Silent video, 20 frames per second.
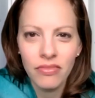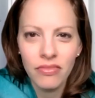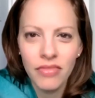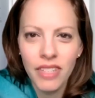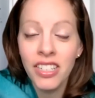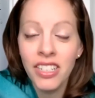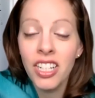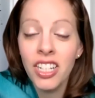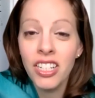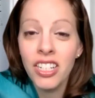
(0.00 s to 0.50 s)

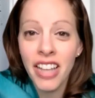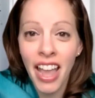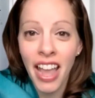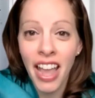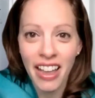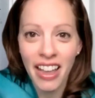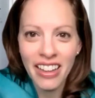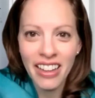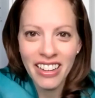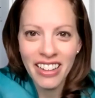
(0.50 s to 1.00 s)
And
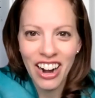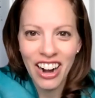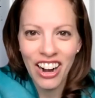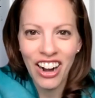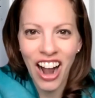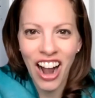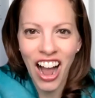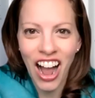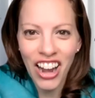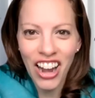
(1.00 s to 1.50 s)
today,
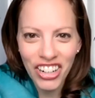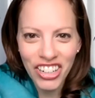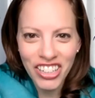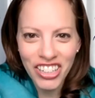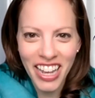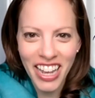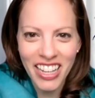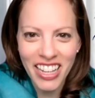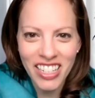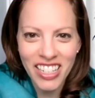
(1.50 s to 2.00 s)
our honored
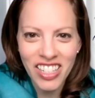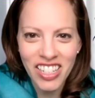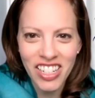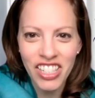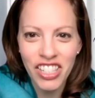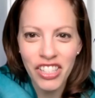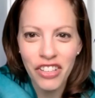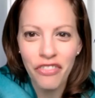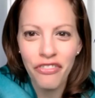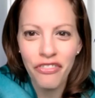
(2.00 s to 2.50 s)
guest
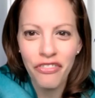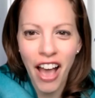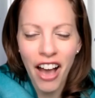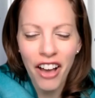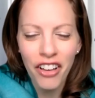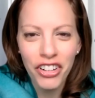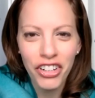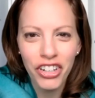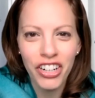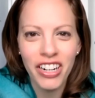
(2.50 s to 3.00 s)
is the
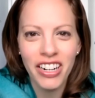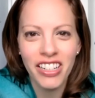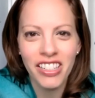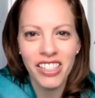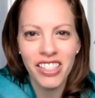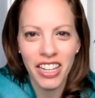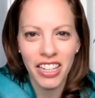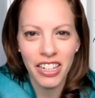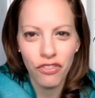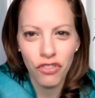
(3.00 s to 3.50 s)
founder and
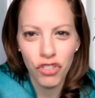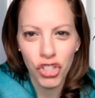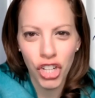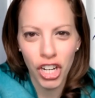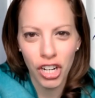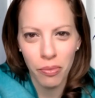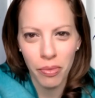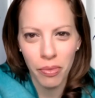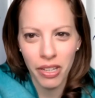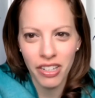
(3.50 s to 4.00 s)
executive
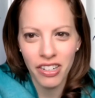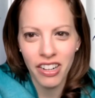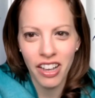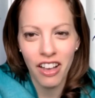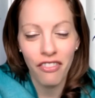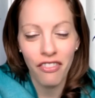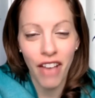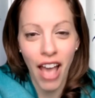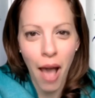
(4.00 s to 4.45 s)
chairman of